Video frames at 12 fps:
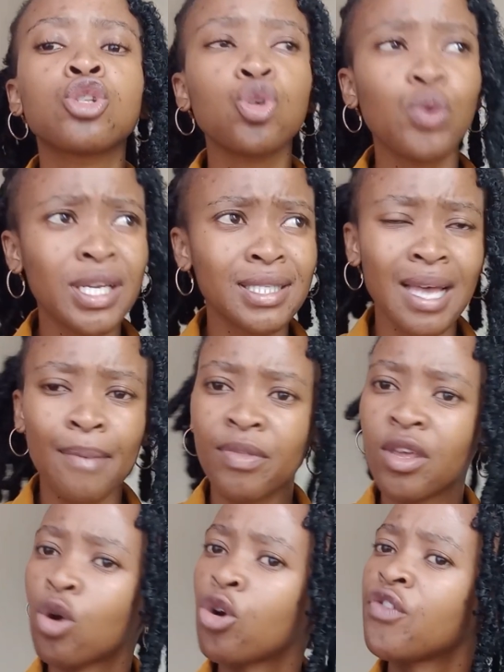doing
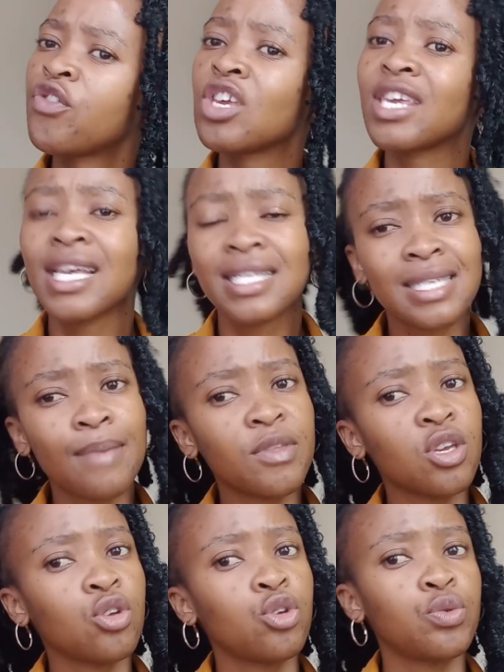something, or if you get
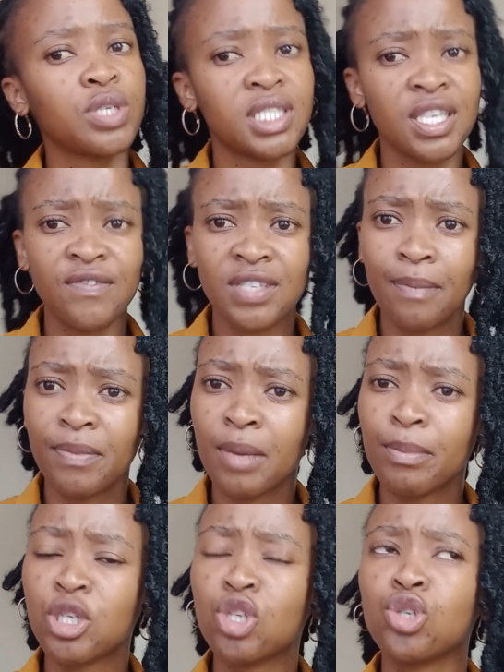something, or you receive
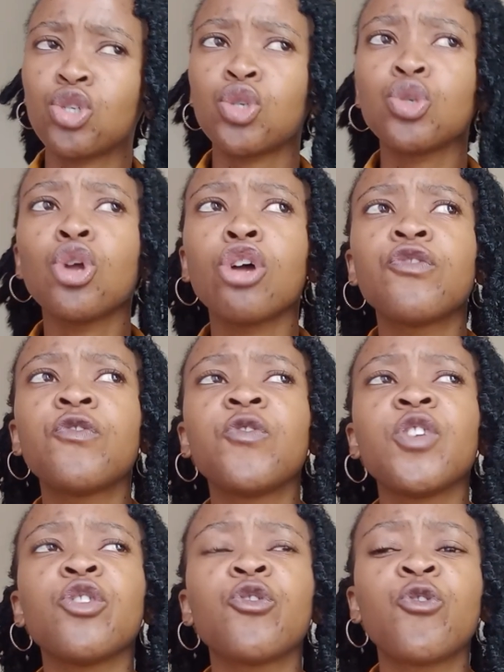something, but you do not
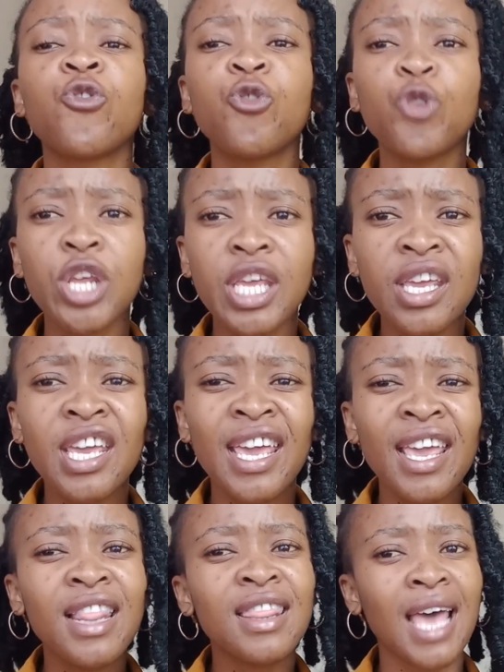feel free
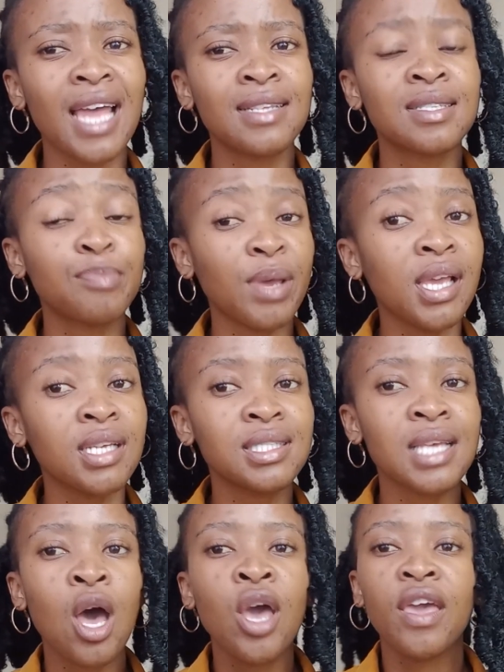in that
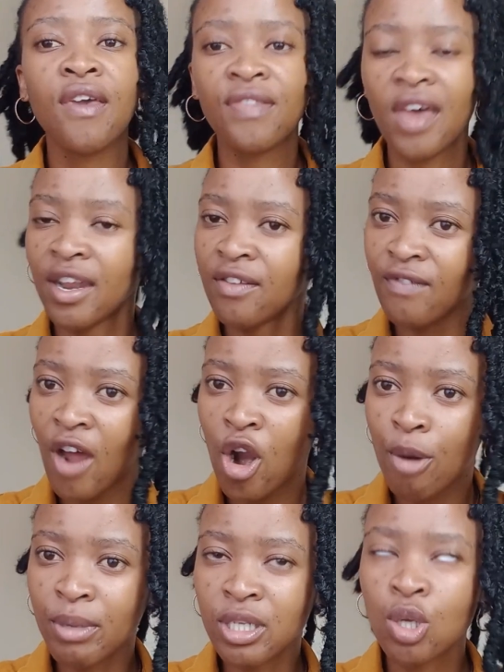space, in that
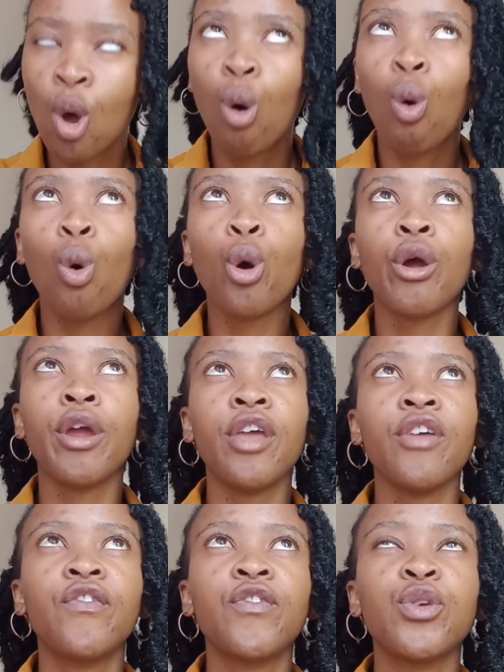environment, or
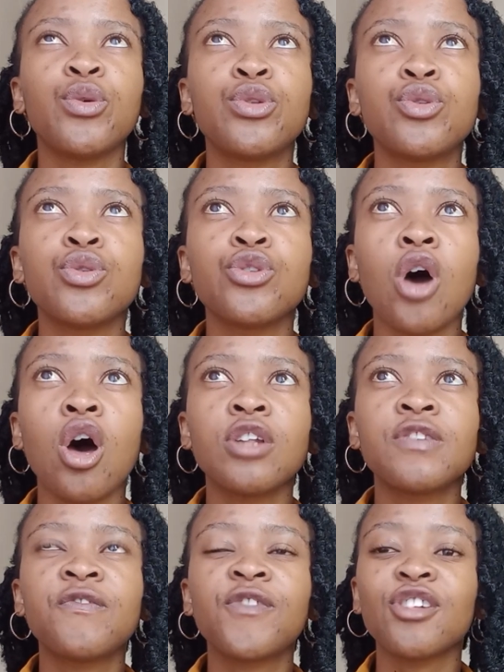if you do
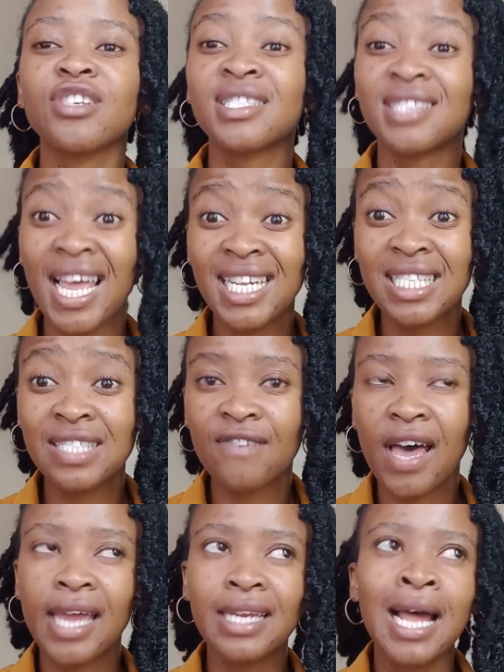not feel
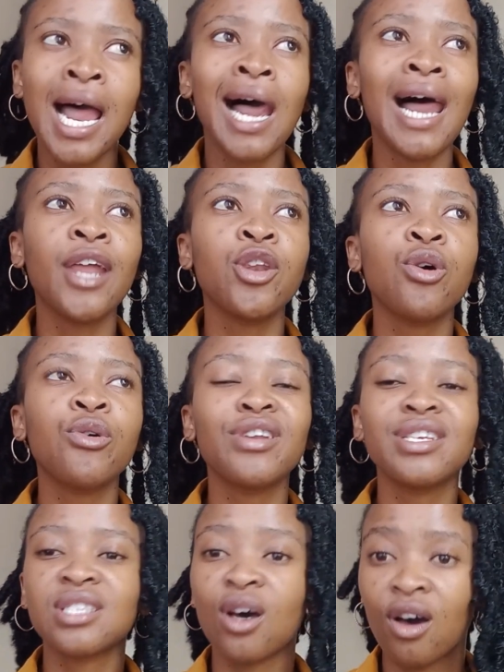satisfied. I know it
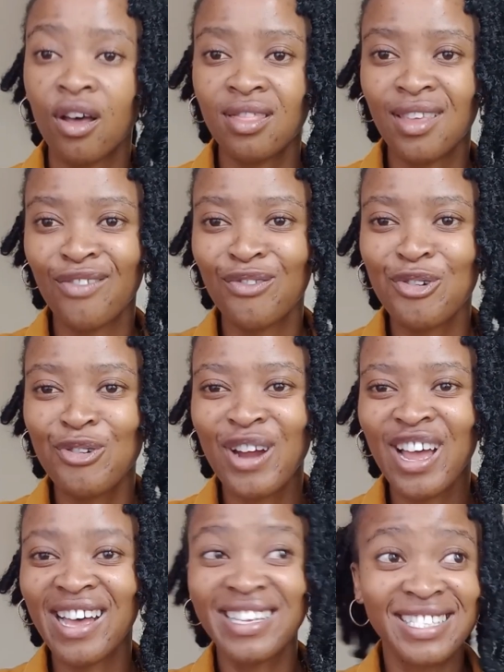is a hard thing for
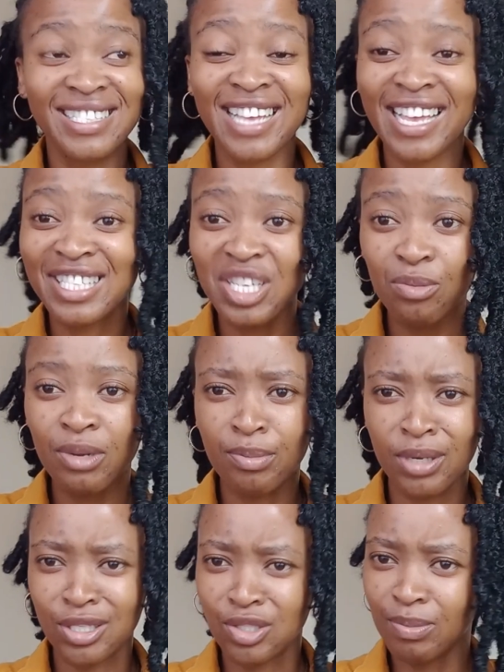us as human
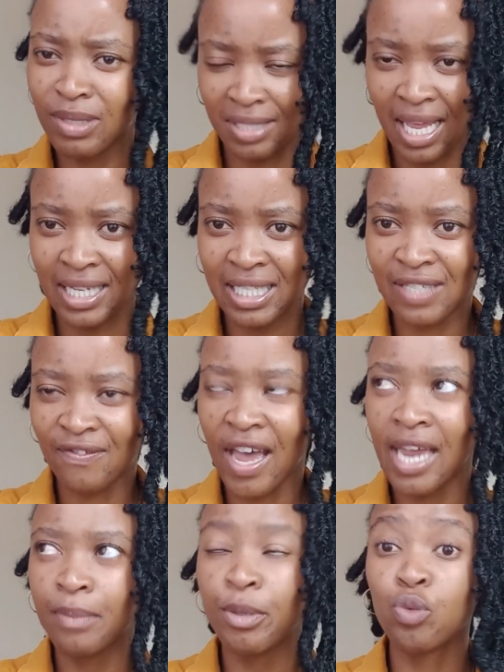beings to be
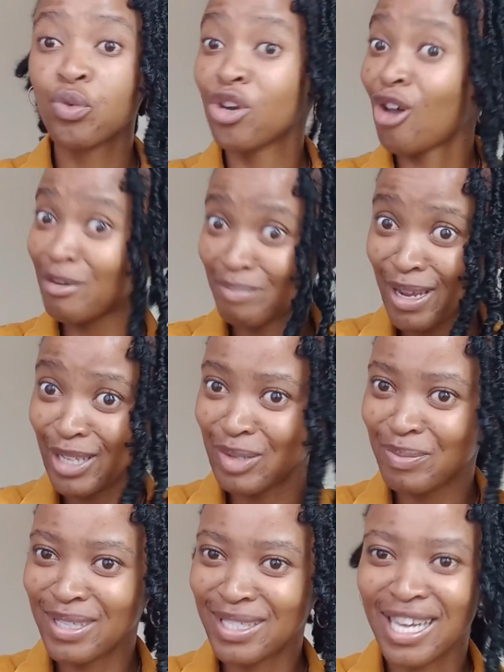satisfied, but we're not meant
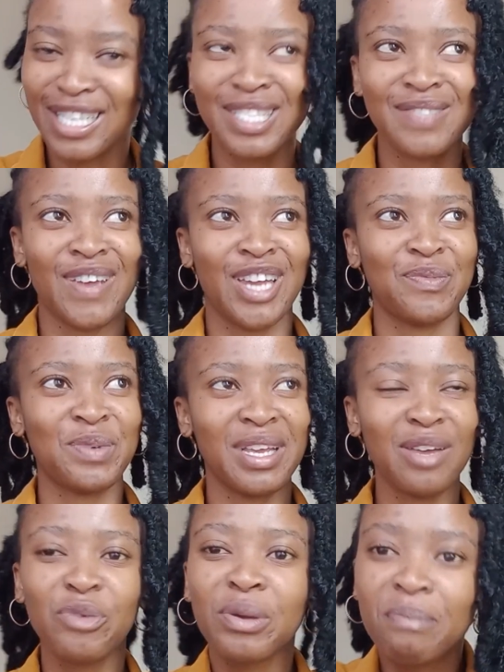to be satisfied.
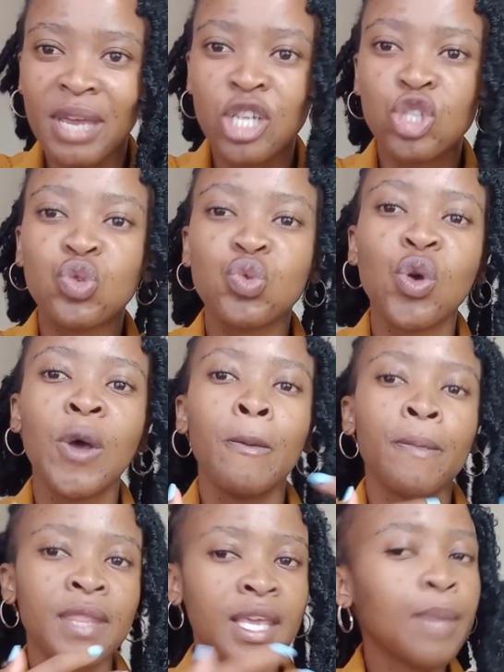We're meant to
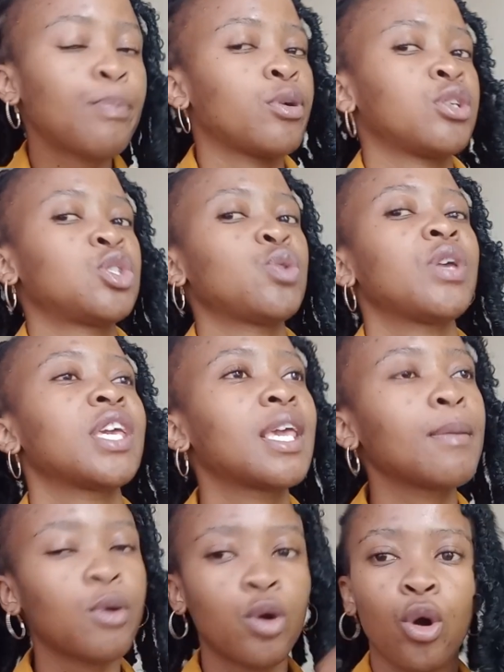keep pursuing,
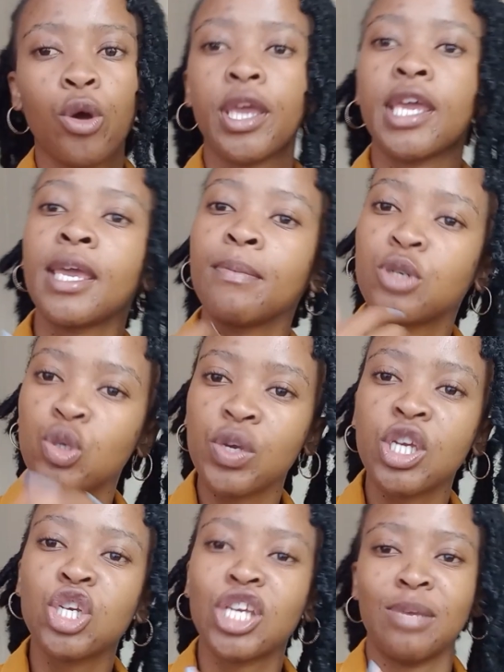keep growing, keep
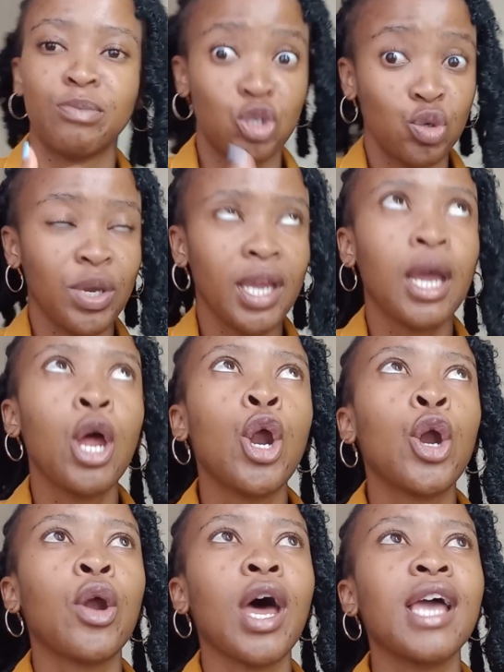doing,
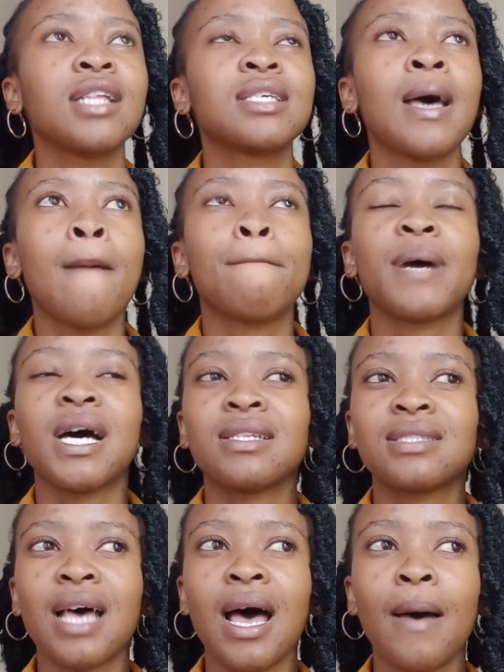right?
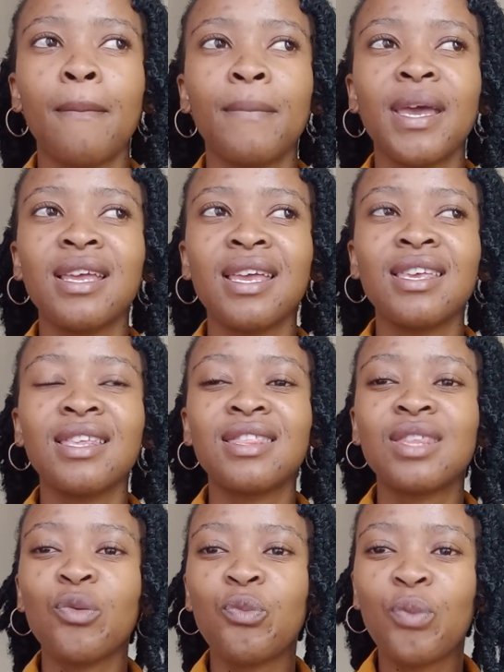But
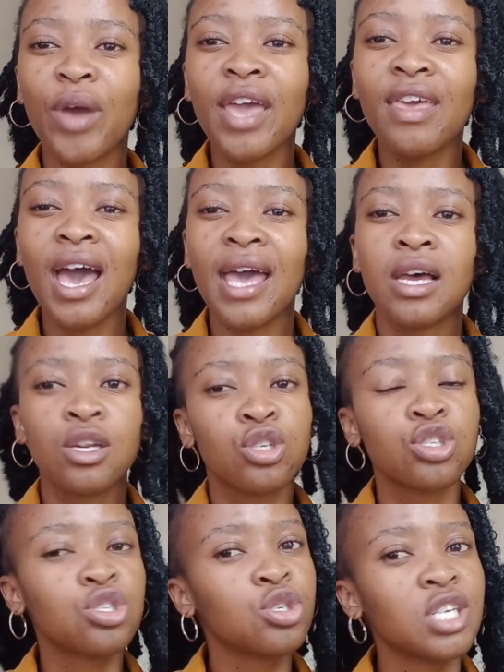the way I
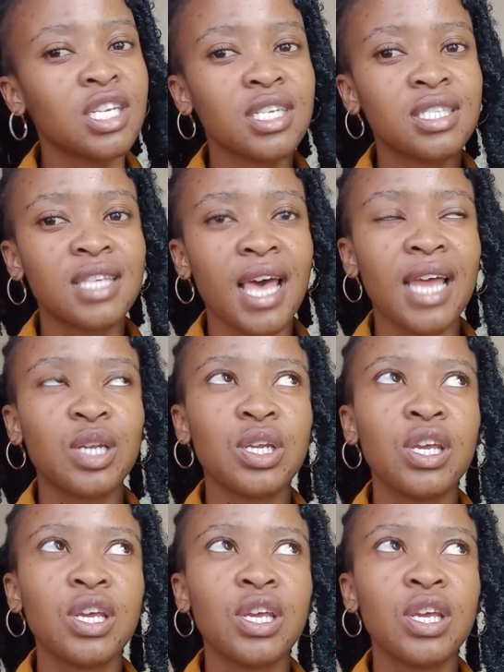understood it is that